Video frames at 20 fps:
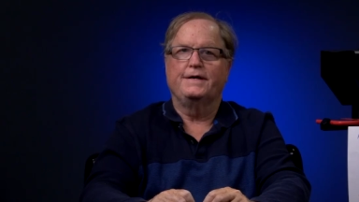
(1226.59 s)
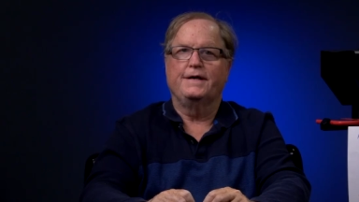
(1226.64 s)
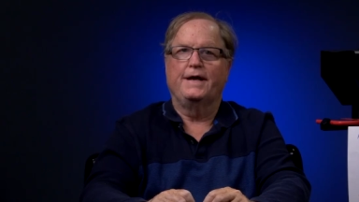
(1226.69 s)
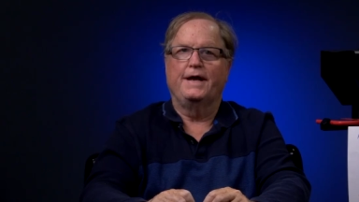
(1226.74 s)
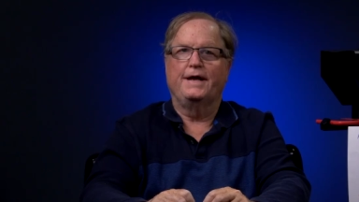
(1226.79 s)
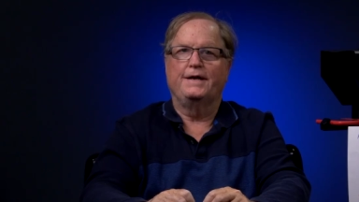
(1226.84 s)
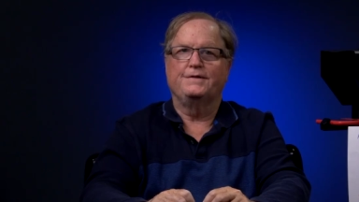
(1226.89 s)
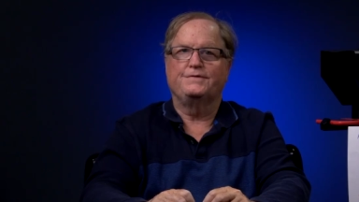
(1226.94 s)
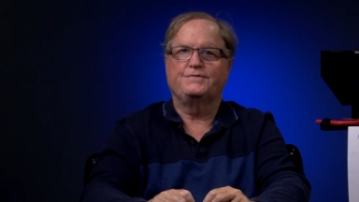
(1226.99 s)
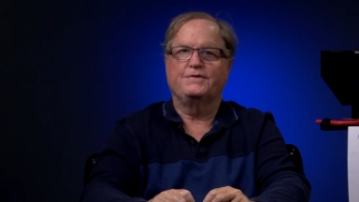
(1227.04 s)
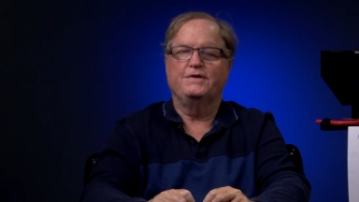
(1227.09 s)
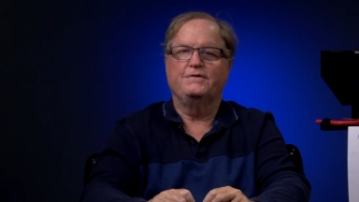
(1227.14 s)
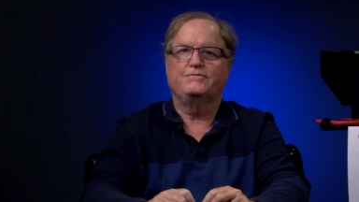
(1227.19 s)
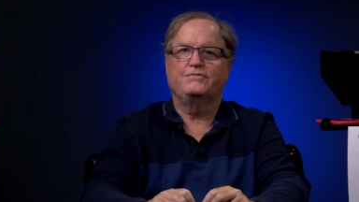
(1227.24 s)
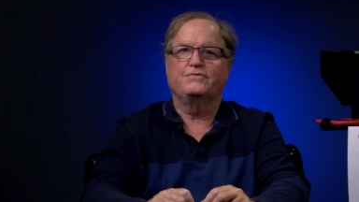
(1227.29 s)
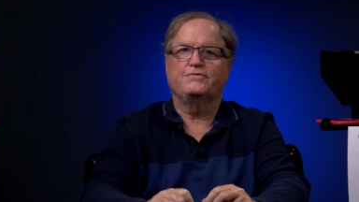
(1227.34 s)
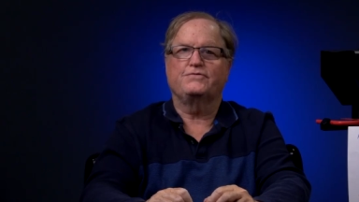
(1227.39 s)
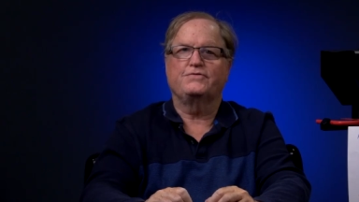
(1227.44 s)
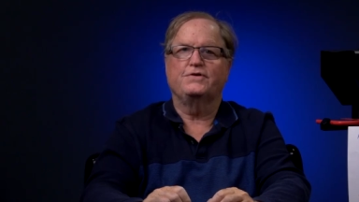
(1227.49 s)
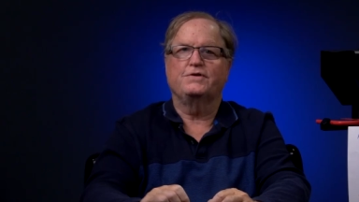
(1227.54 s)
And it's
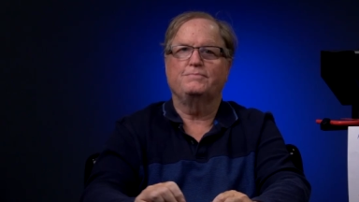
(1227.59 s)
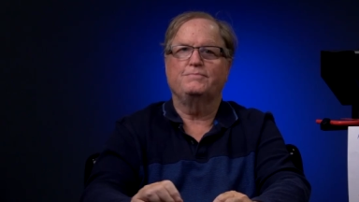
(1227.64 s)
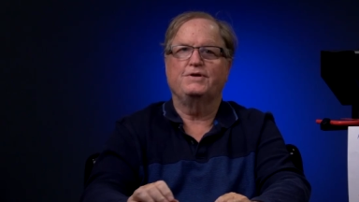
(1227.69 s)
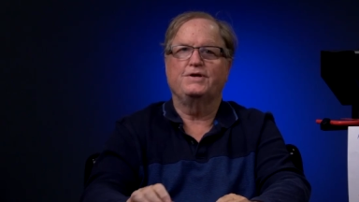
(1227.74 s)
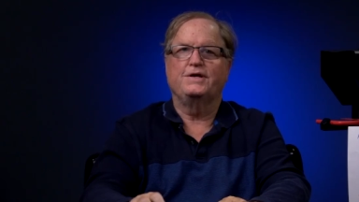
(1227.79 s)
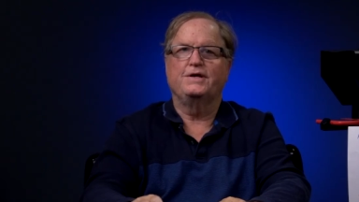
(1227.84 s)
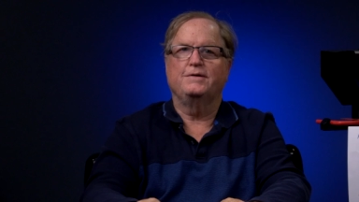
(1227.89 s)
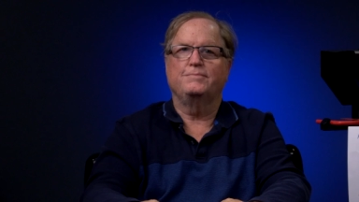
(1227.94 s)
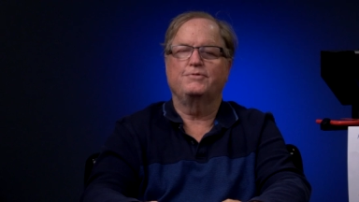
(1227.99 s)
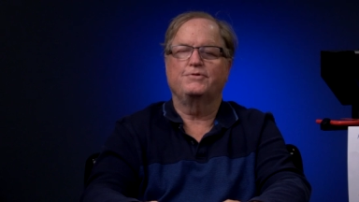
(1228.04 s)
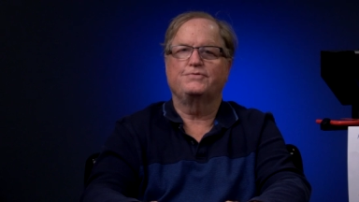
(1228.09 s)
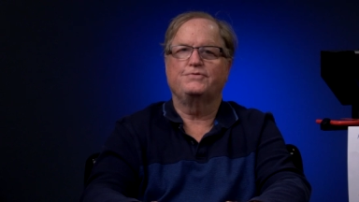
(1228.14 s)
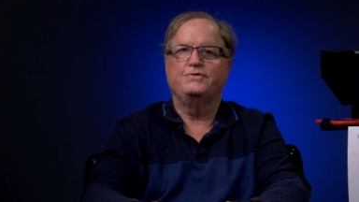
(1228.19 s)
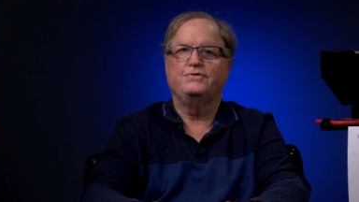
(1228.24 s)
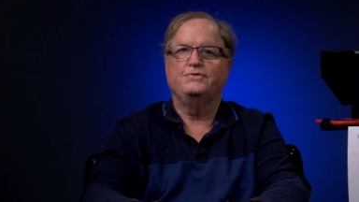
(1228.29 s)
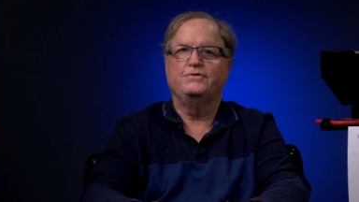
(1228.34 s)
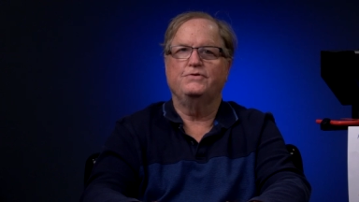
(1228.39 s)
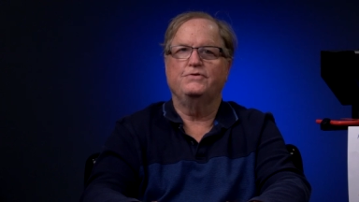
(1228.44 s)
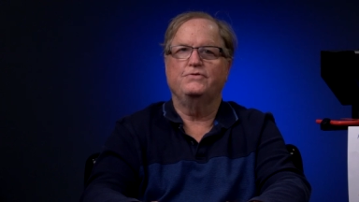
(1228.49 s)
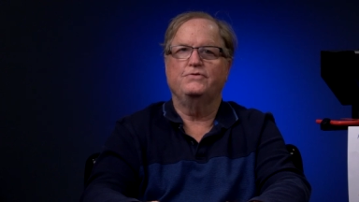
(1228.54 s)
interesting being able to
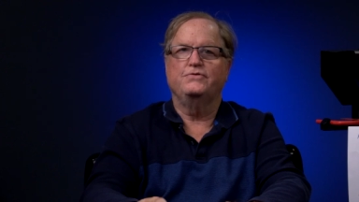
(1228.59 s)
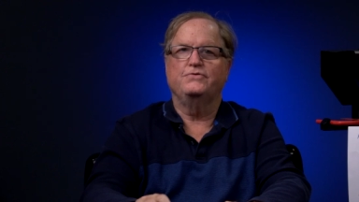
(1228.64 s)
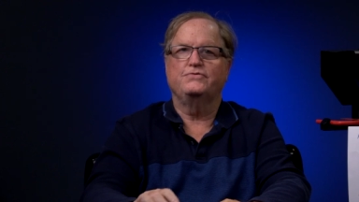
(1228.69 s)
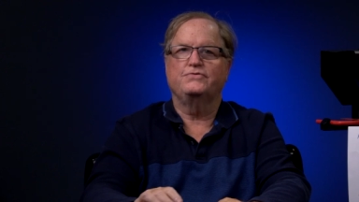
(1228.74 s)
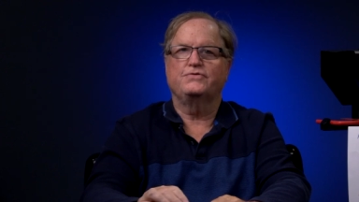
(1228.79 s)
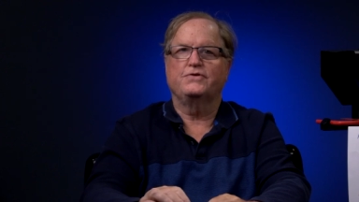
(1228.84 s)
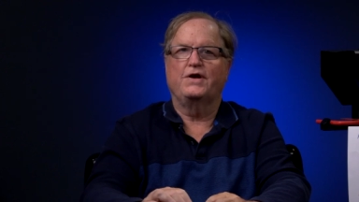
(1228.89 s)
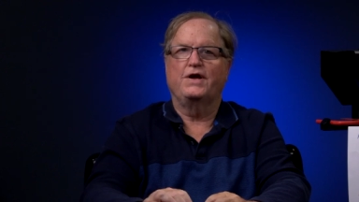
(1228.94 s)
use